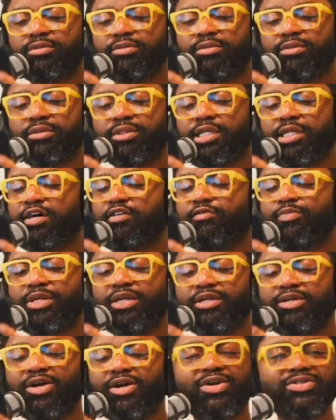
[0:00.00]
Love
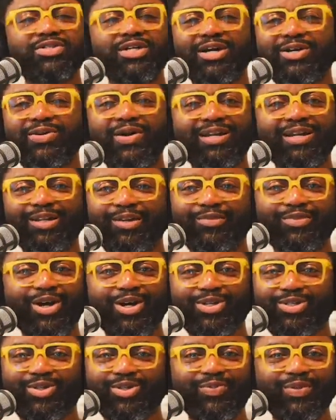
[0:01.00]
being y'all's uncle. I love y'all
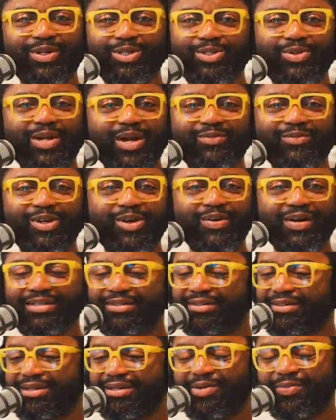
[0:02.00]
so much. You have no
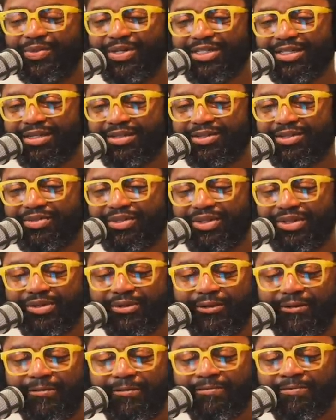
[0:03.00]
idea how much I love y'all.
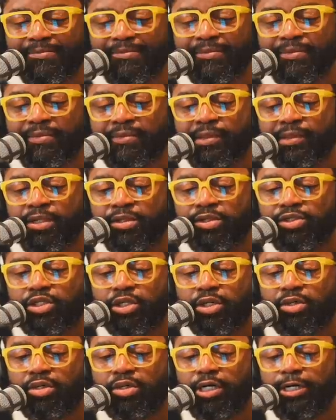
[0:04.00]

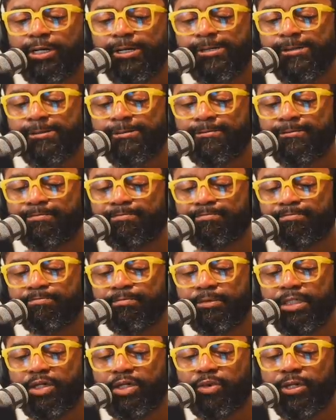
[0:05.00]
So, um,
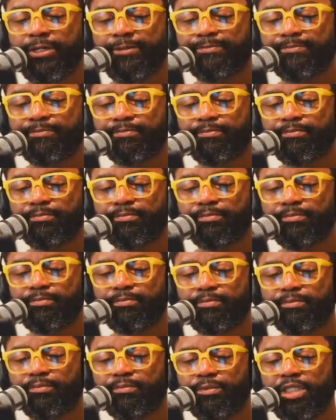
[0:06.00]
anyway,
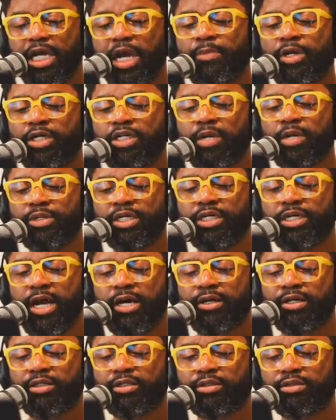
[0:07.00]
I'm going to come to
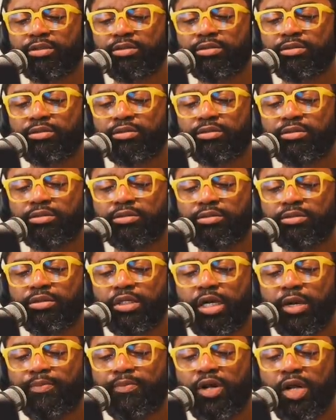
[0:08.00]
Ghana.
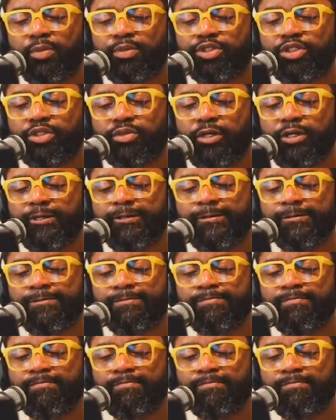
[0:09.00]
I promise you I am.